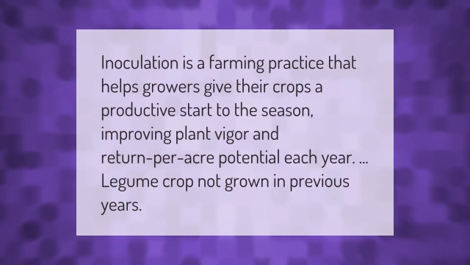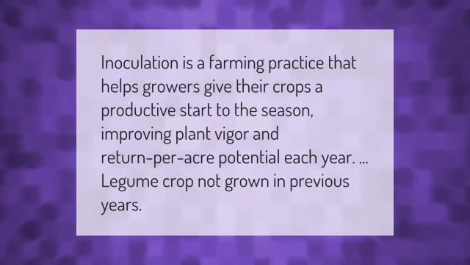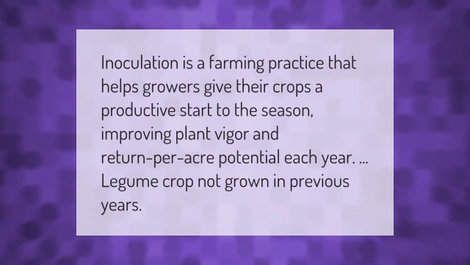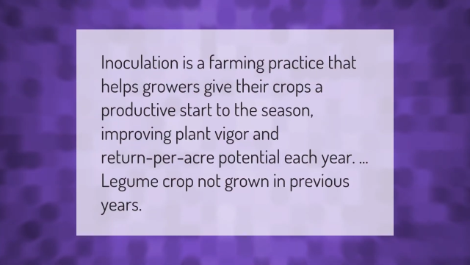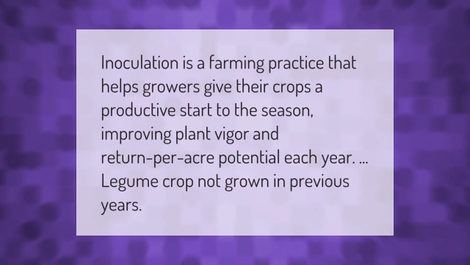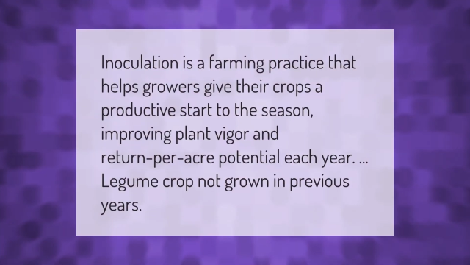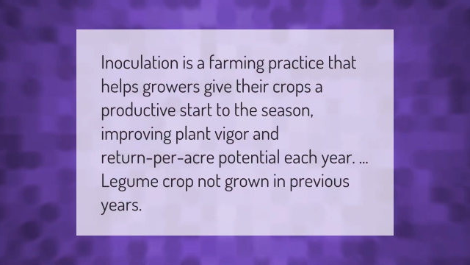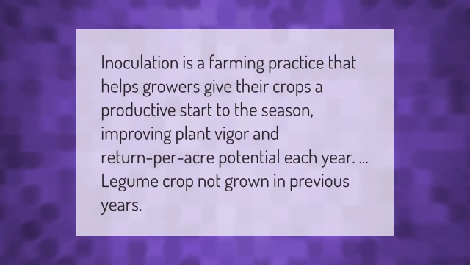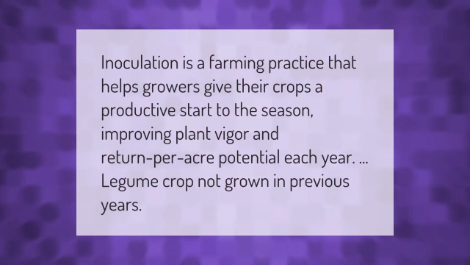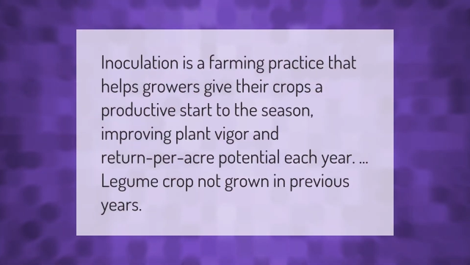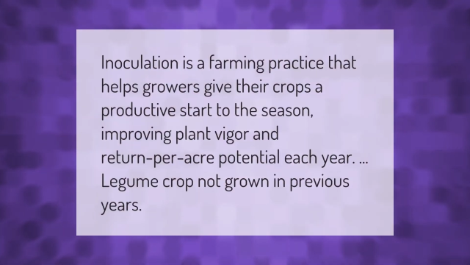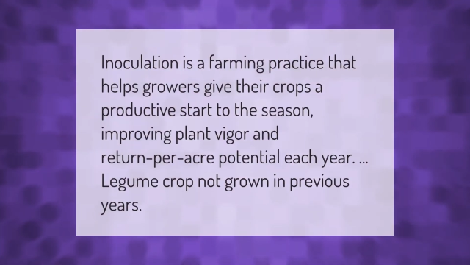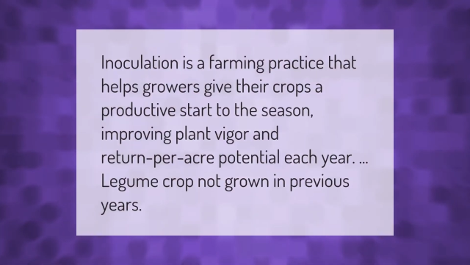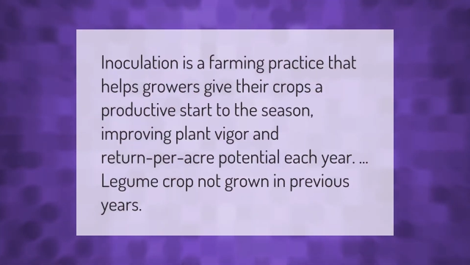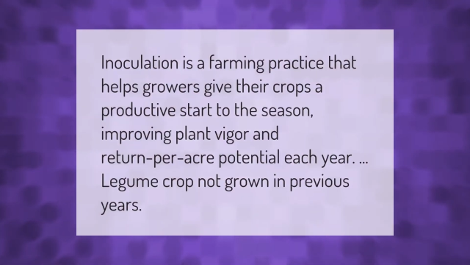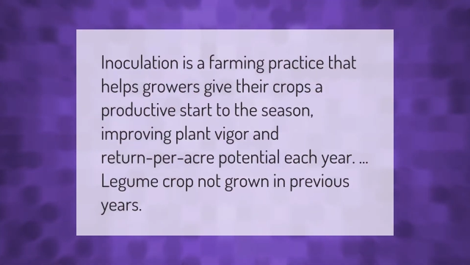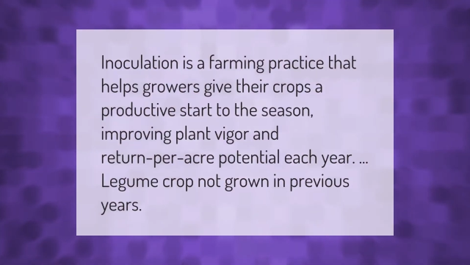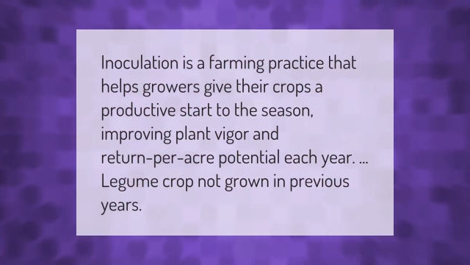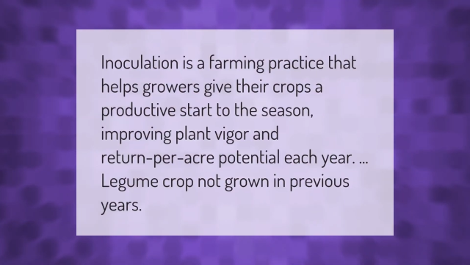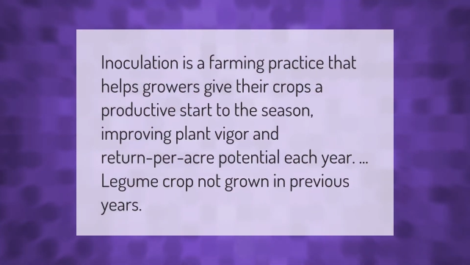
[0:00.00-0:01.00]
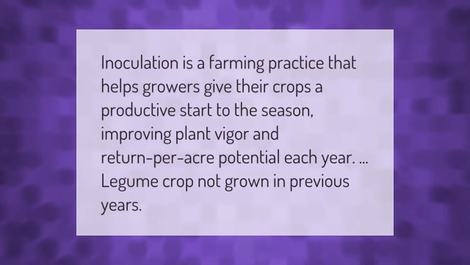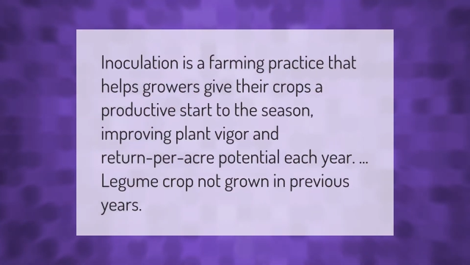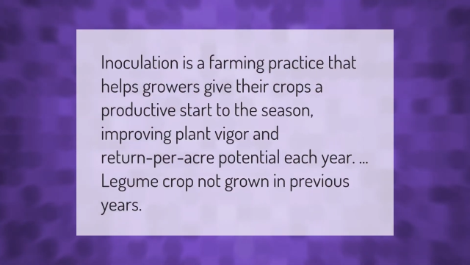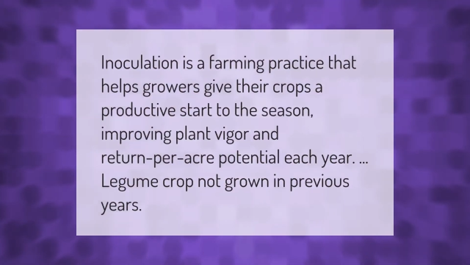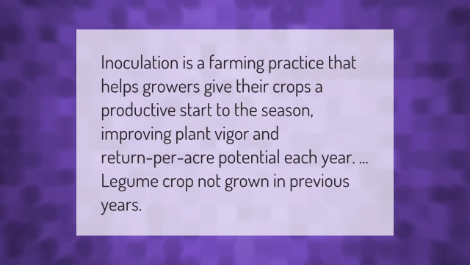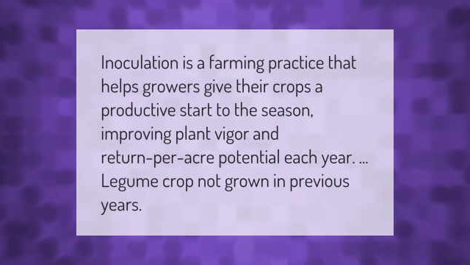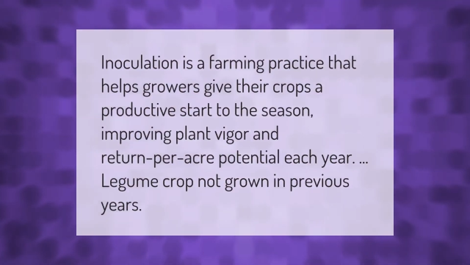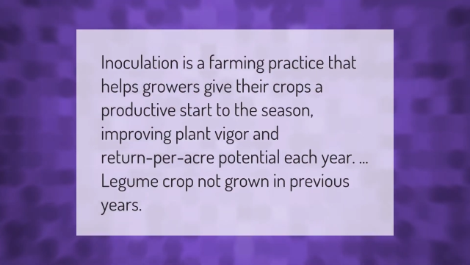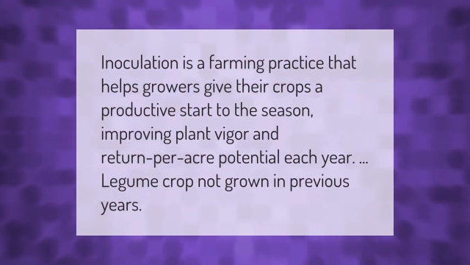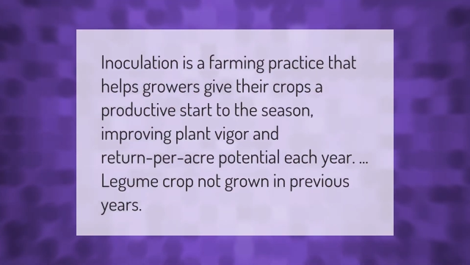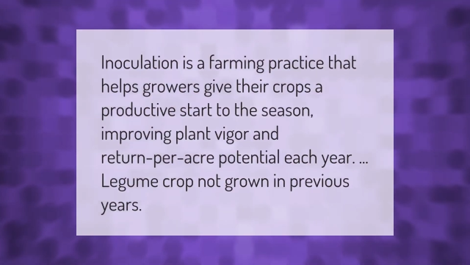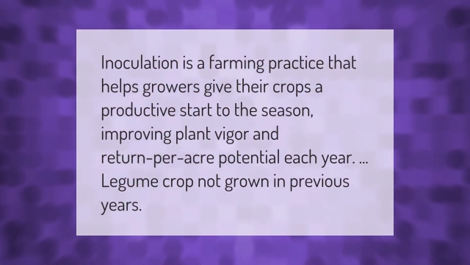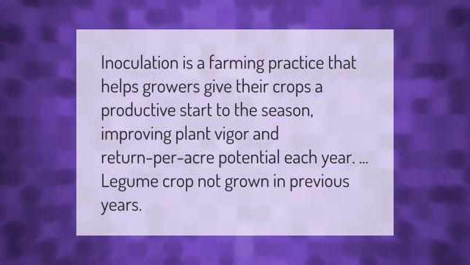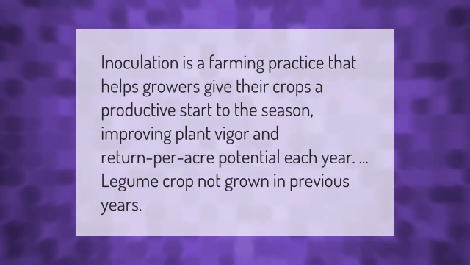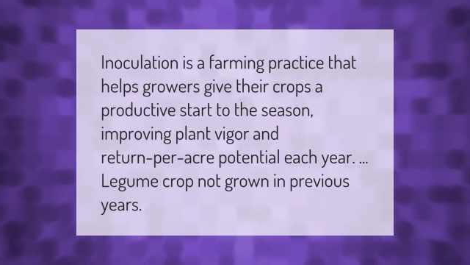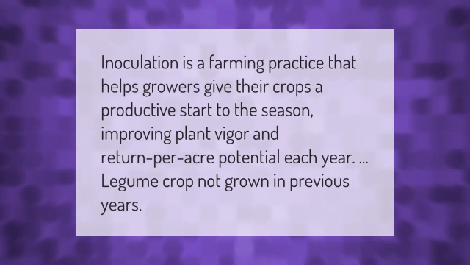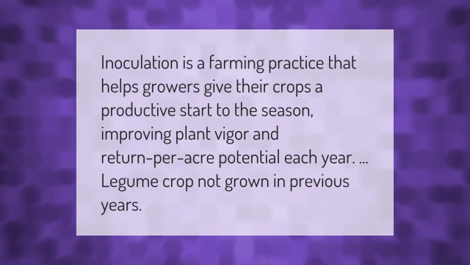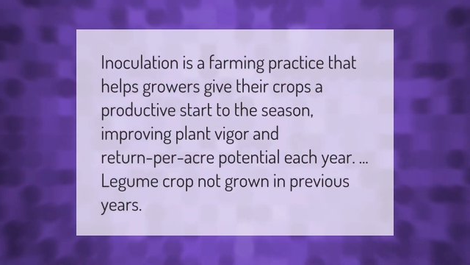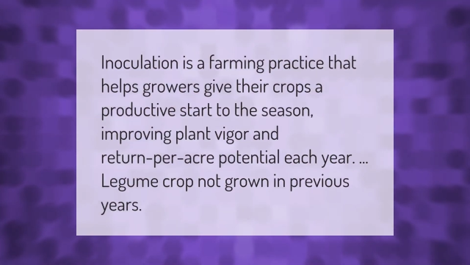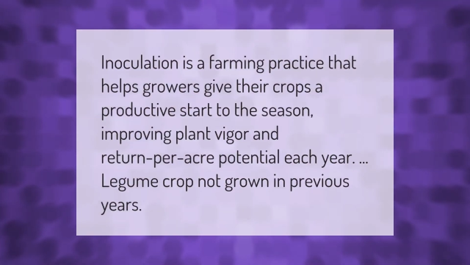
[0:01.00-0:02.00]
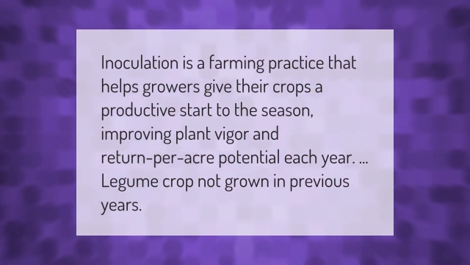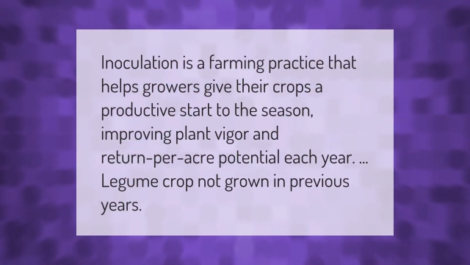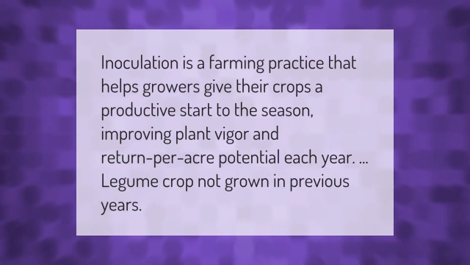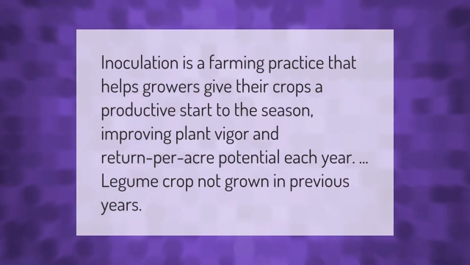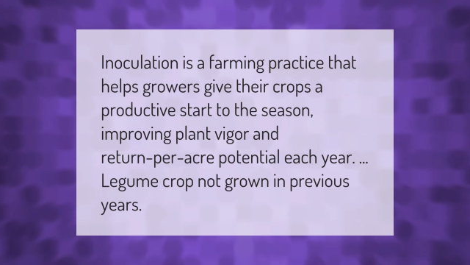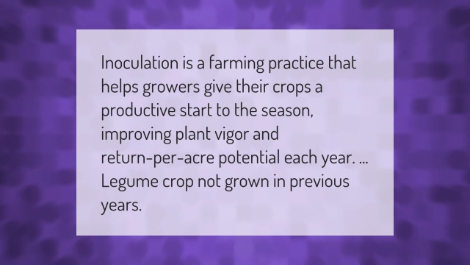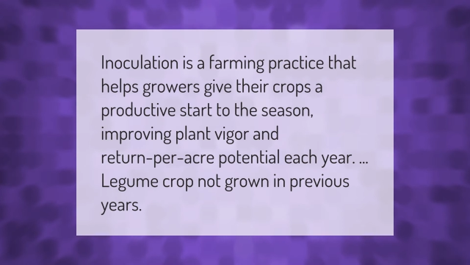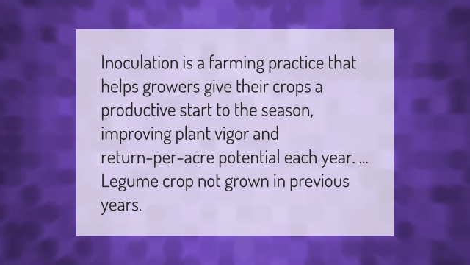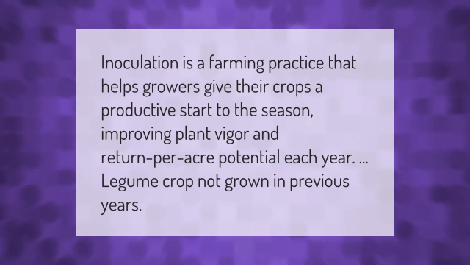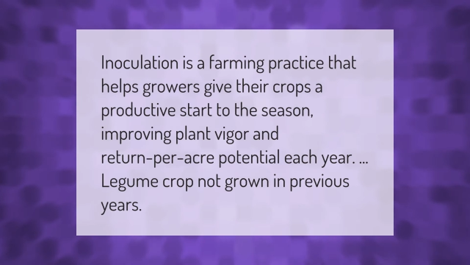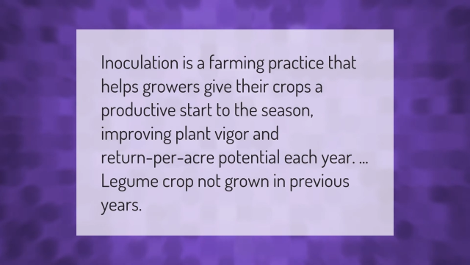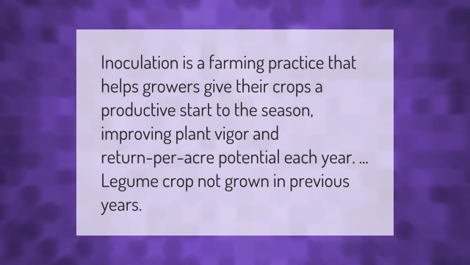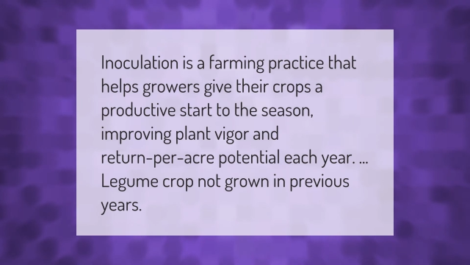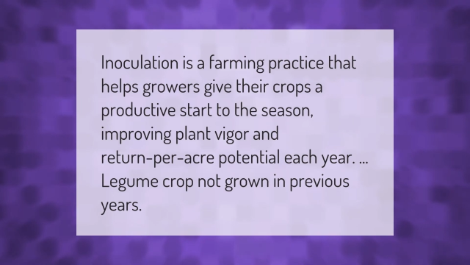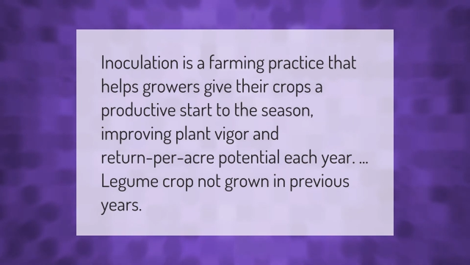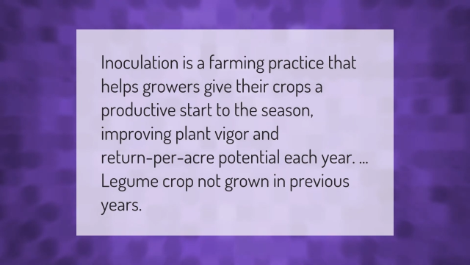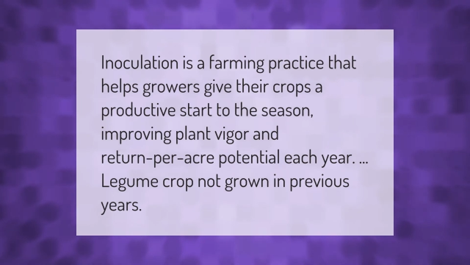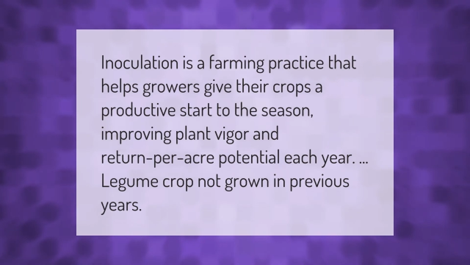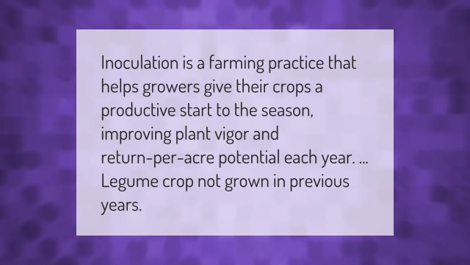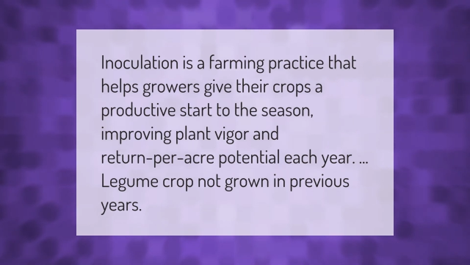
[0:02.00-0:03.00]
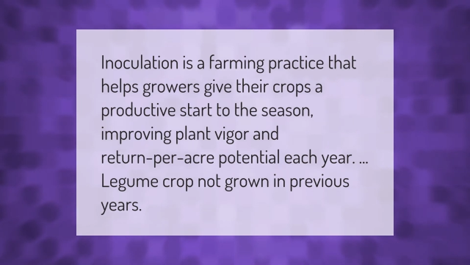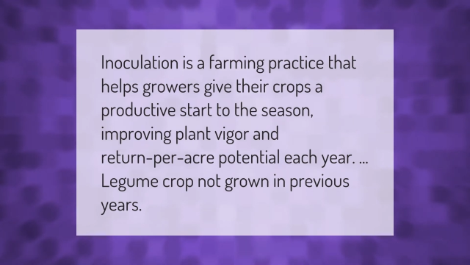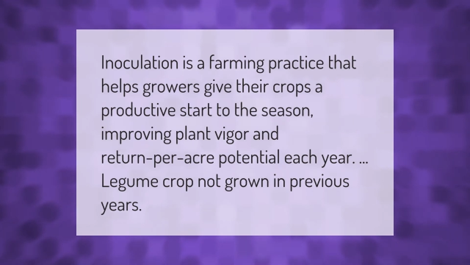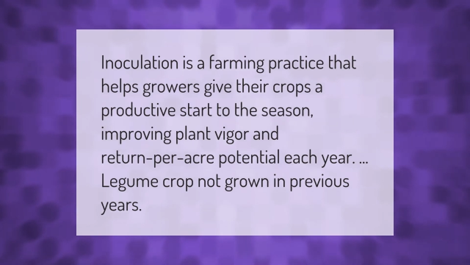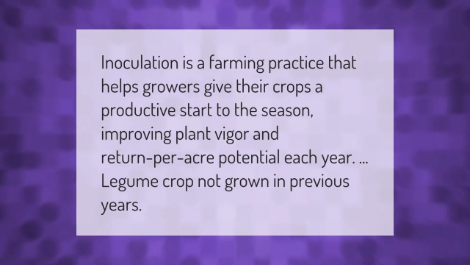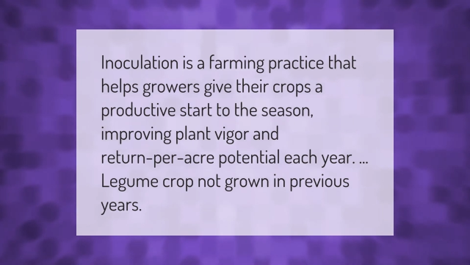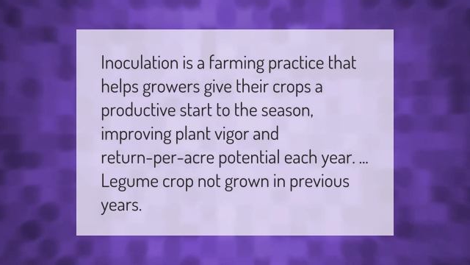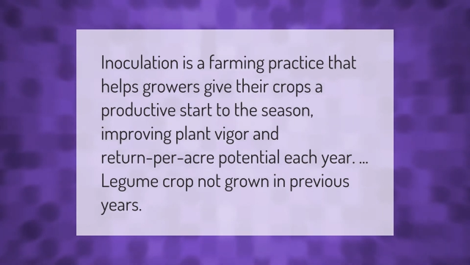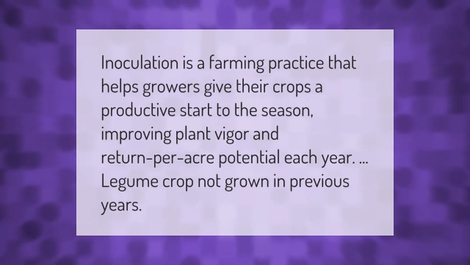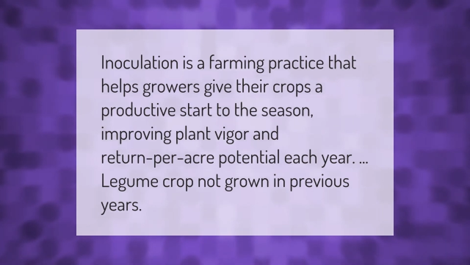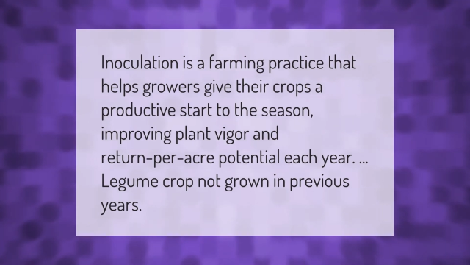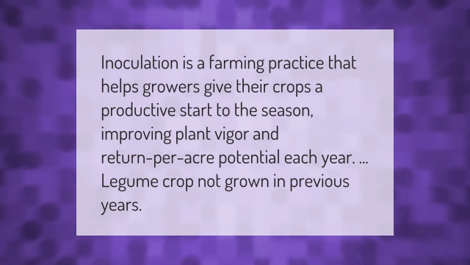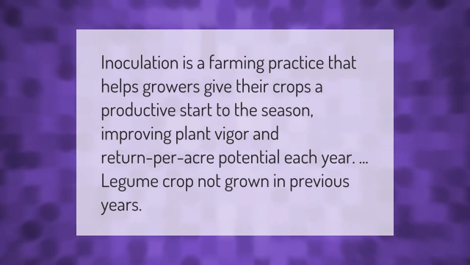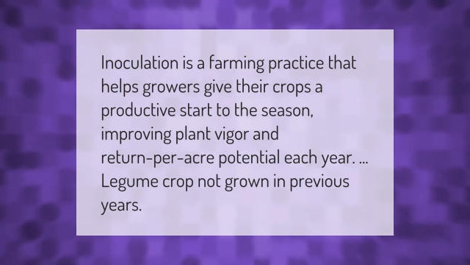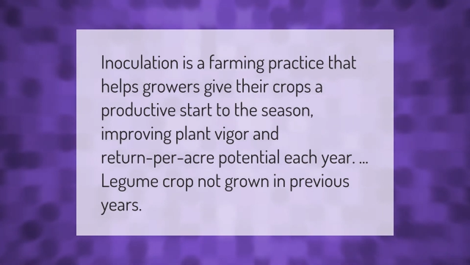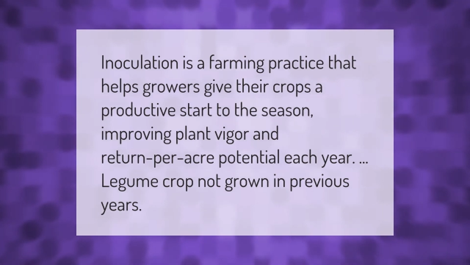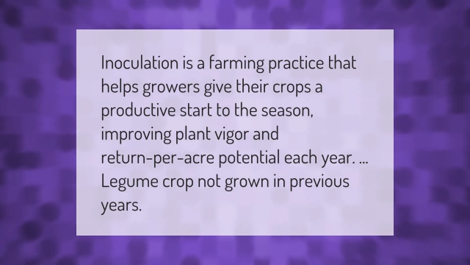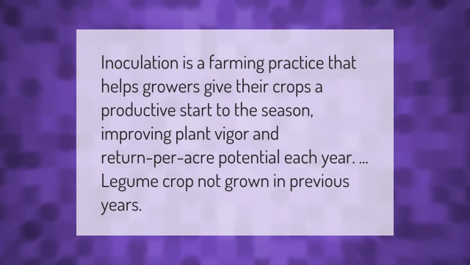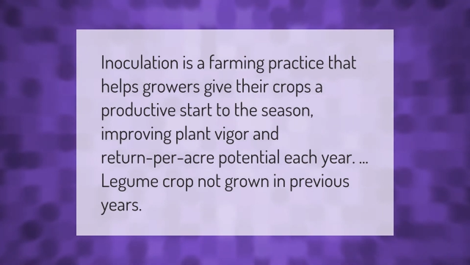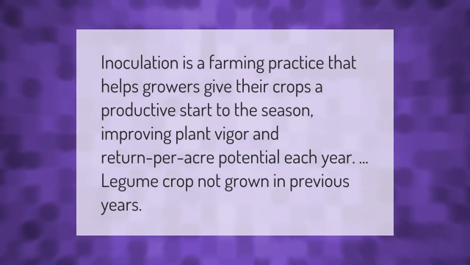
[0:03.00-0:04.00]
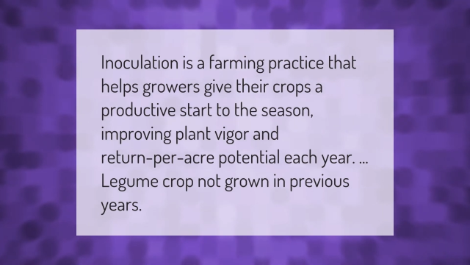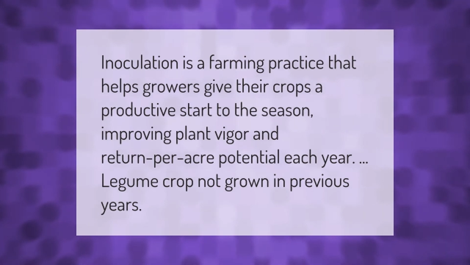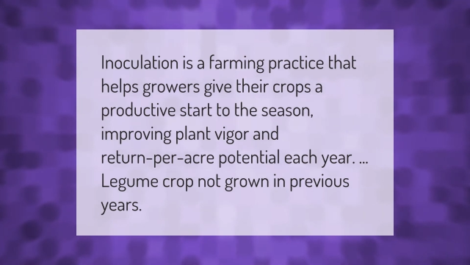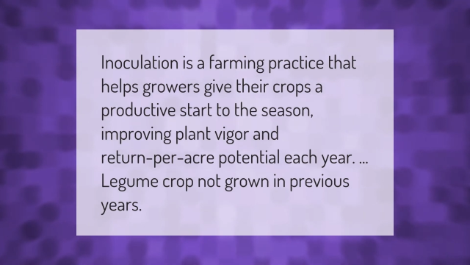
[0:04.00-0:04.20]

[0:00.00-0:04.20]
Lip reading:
[unreadable: no face in view]